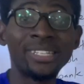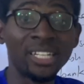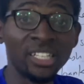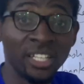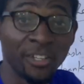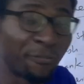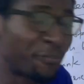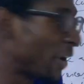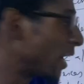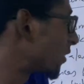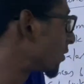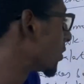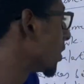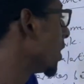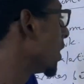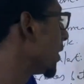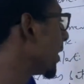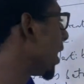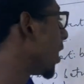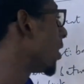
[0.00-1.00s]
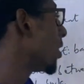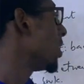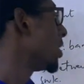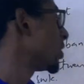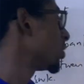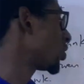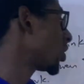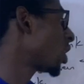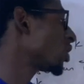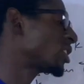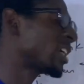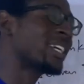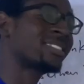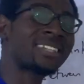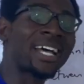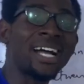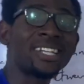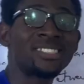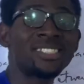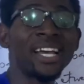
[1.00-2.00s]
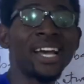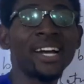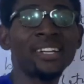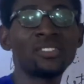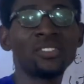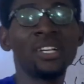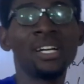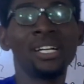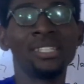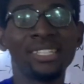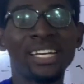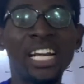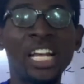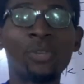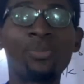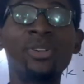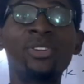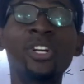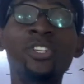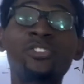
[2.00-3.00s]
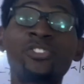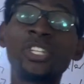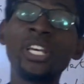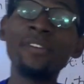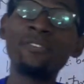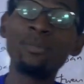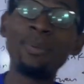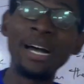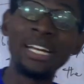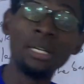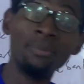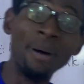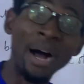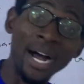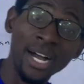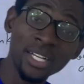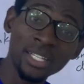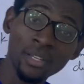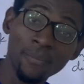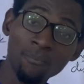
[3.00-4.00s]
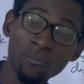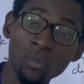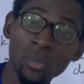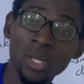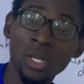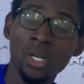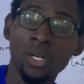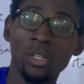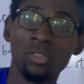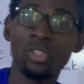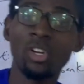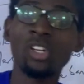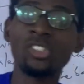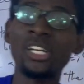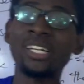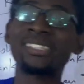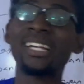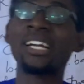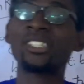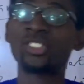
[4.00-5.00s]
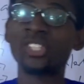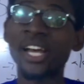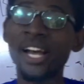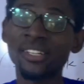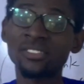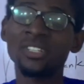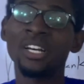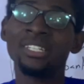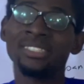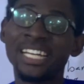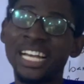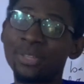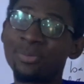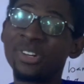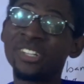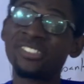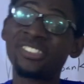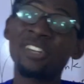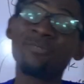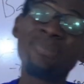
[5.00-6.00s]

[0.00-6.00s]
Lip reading: and the effects. Now, dishonor checks are checks that have been received by the bank. Dishonor checks are checks that have been received